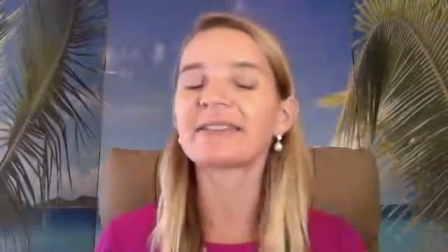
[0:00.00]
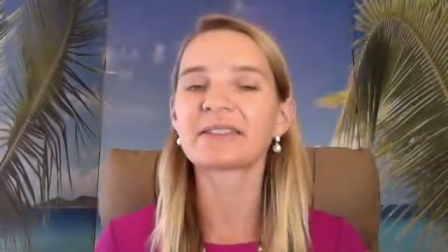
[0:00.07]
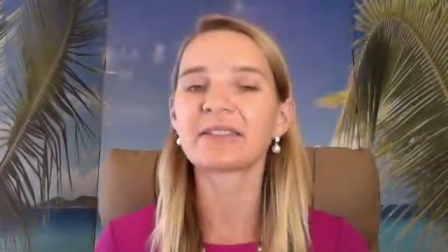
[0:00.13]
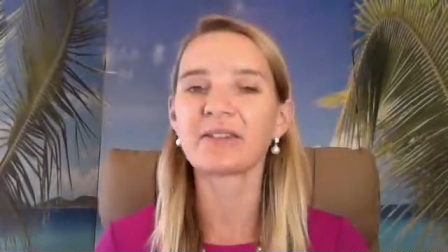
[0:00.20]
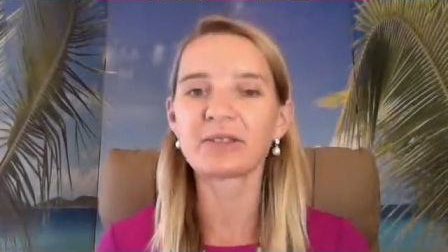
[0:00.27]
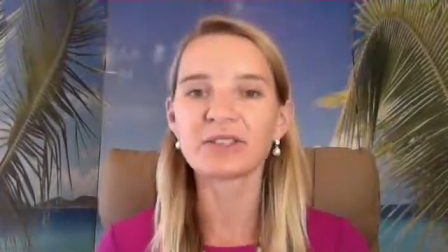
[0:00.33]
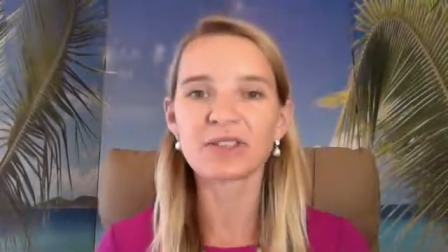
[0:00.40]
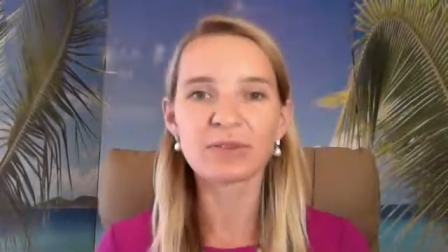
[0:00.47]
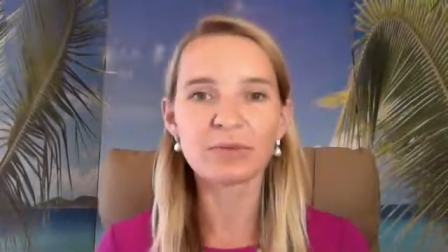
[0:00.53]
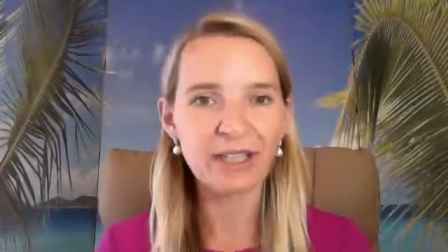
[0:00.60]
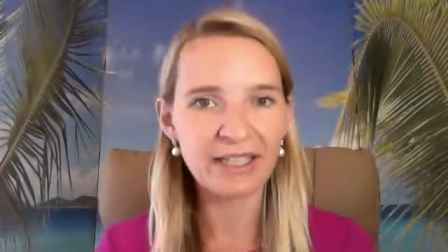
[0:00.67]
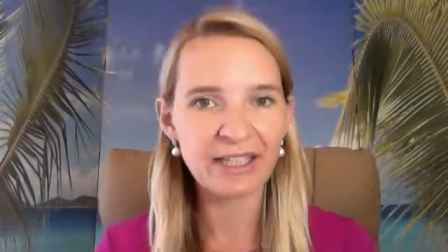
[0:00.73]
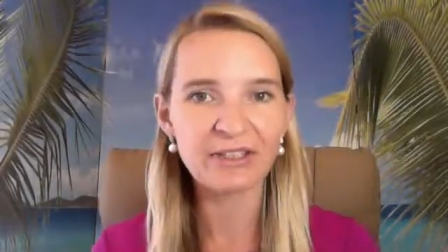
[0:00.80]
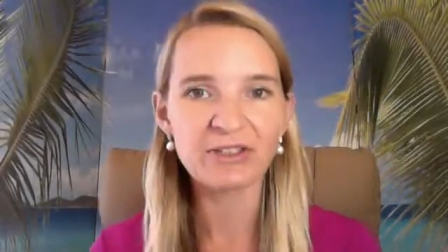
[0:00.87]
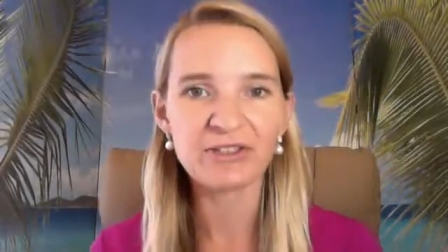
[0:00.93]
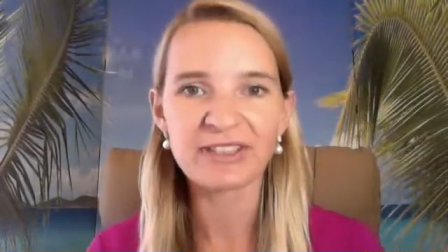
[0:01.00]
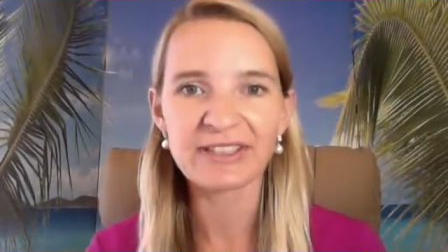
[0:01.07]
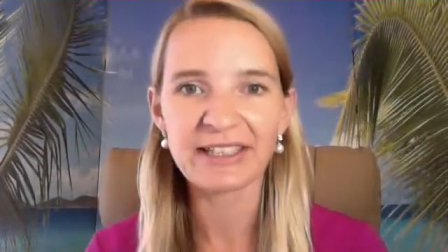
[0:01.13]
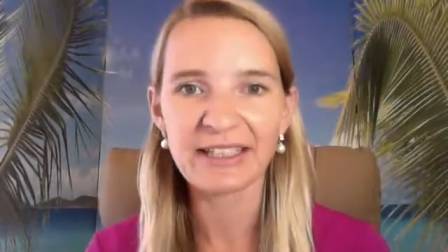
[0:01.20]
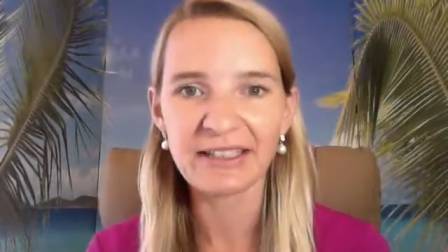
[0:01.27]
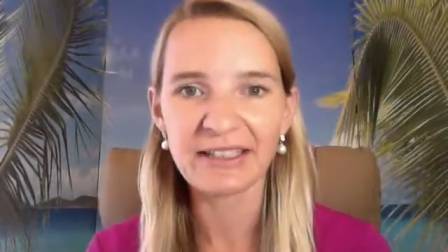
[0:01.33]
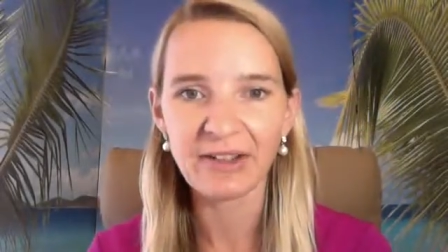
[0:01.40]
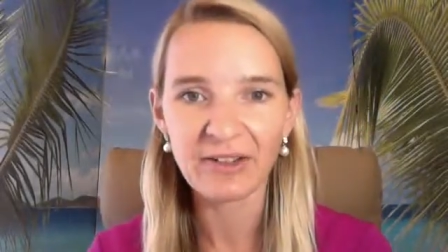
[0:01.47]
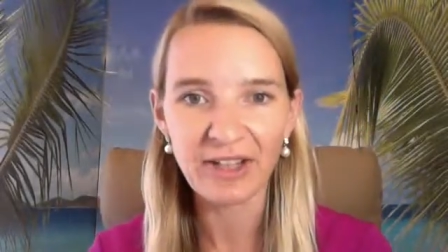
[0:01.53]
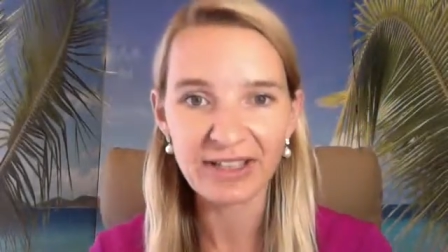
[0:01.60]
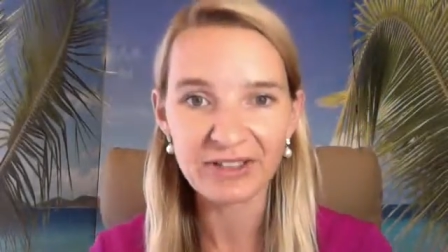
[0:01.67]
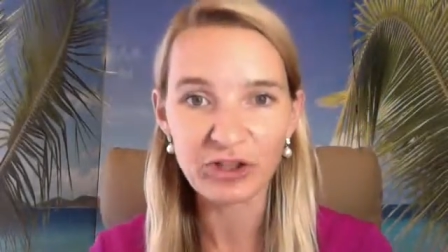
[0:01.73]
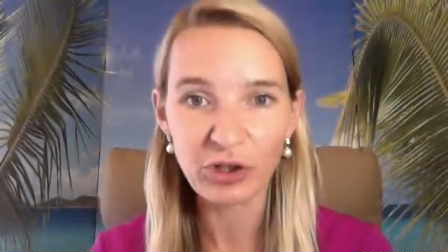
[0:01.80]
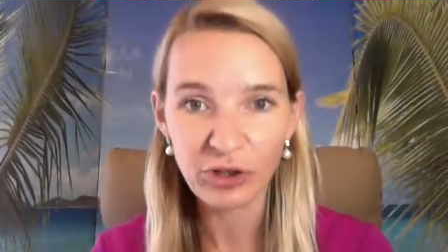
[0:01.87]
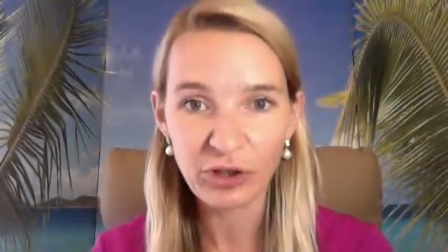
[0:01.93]
So it's really interesting. And on
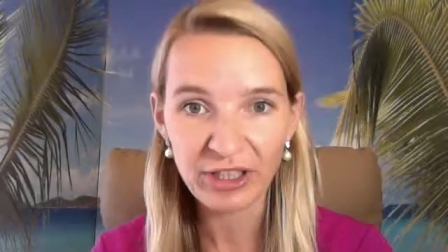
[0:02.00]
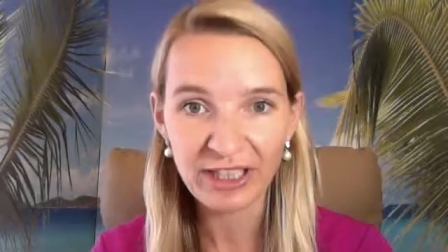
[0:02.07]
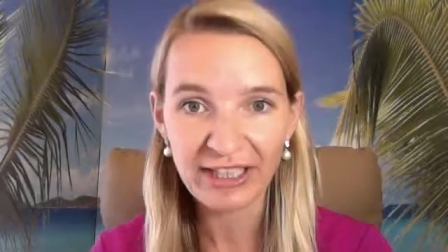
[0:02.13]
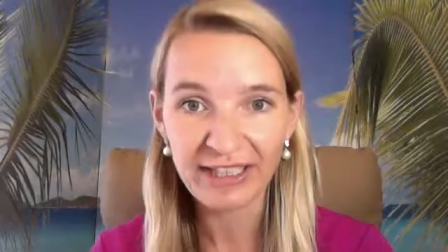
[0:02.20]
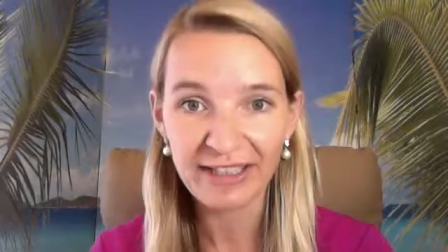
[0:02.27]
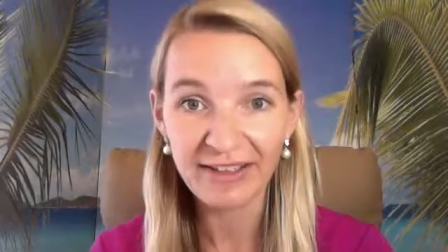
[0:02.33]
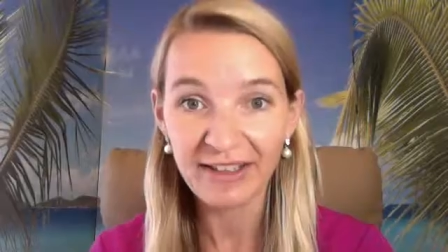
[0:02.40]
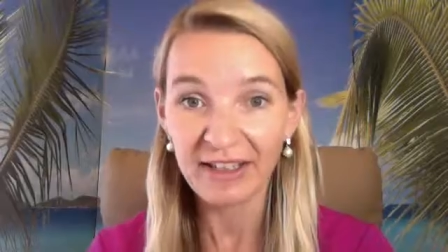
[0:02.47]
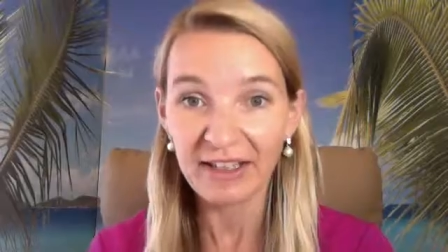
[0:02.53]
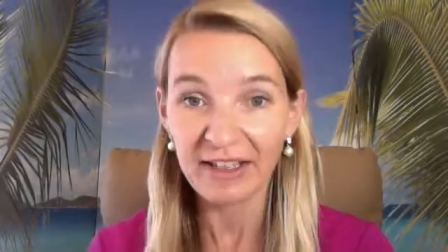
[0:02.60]
that journey,